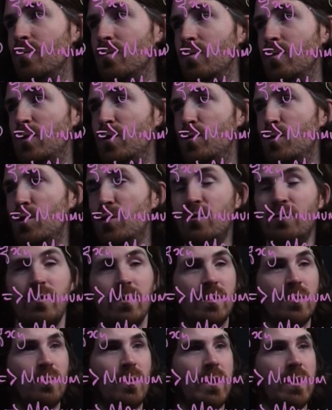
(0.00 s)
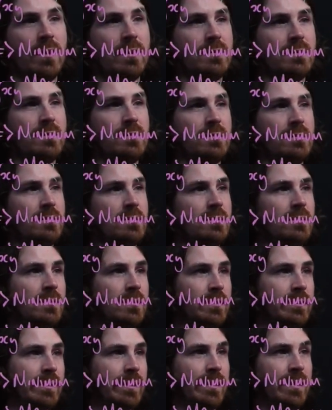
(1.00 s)
you move in the y-axis,
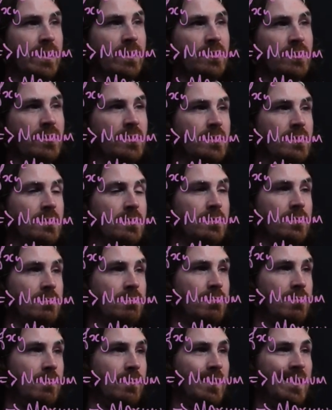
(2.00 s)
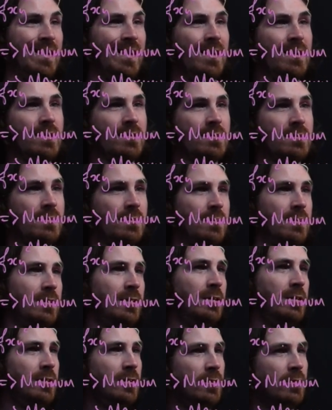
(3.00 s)
and h is the x.
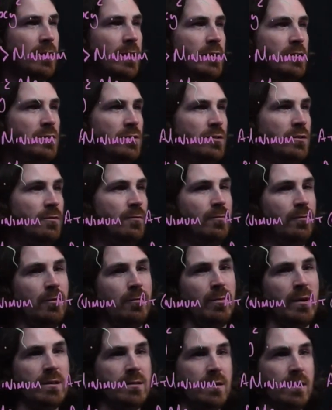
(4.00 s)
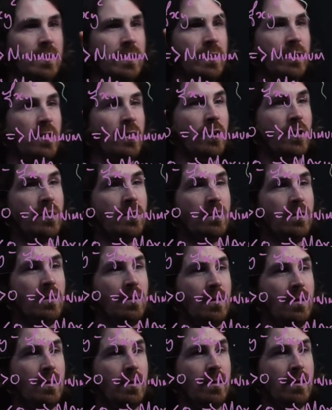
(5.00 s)
Okay, so you've basically got
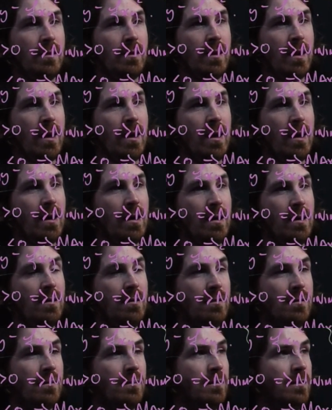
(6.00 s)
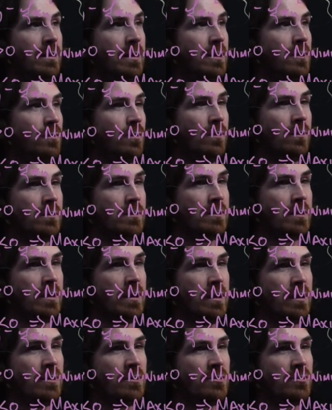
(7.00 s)
k equals
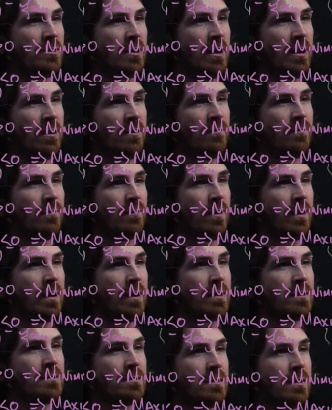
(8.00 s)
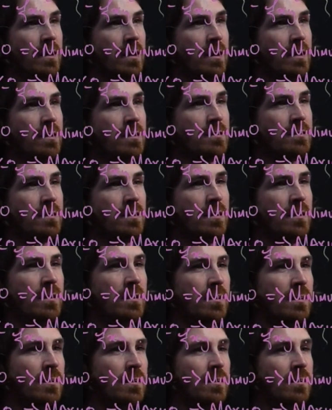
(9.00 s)
hfxx
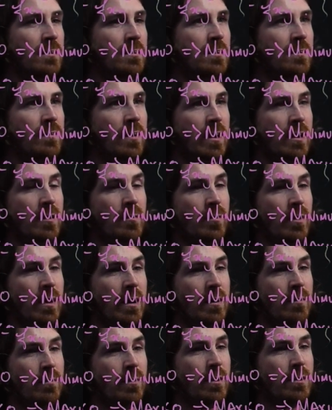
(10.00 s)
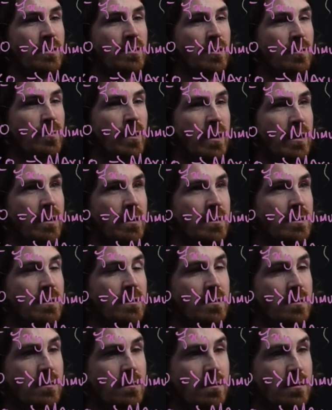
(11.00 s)
divided by plus or minus
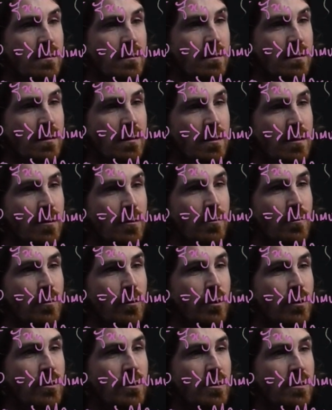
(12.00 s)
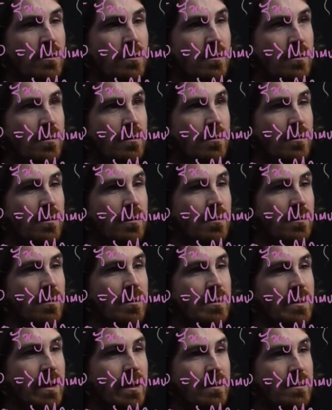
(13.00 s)
root
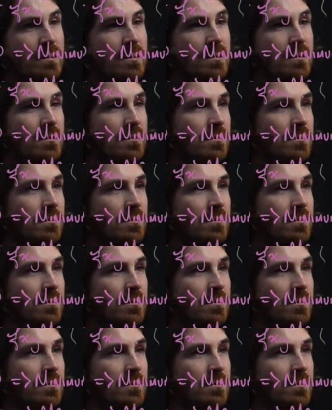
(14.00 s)
delta